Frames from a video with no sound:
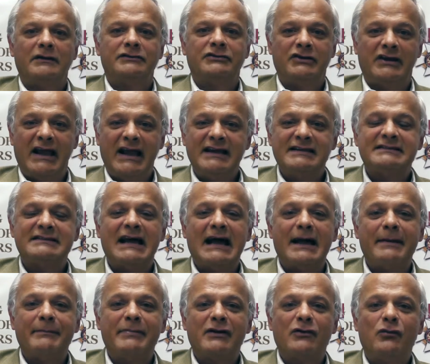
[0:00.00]
Today's
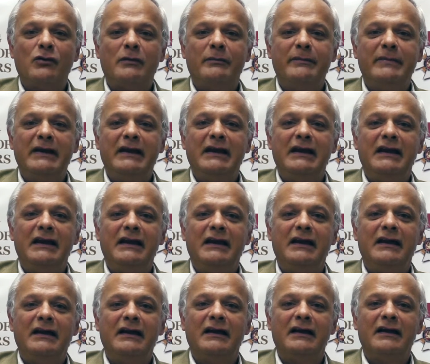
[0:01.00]
topic will be
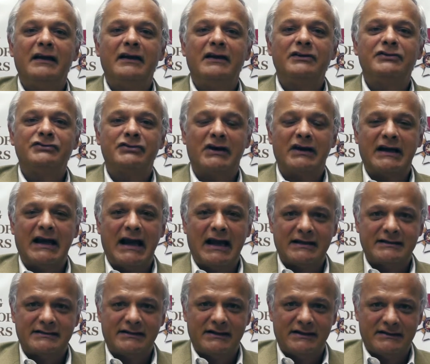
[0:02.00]
truck
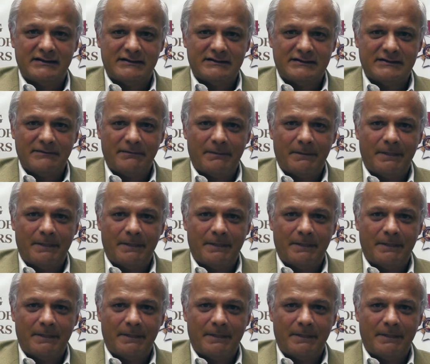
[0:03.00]
accidents.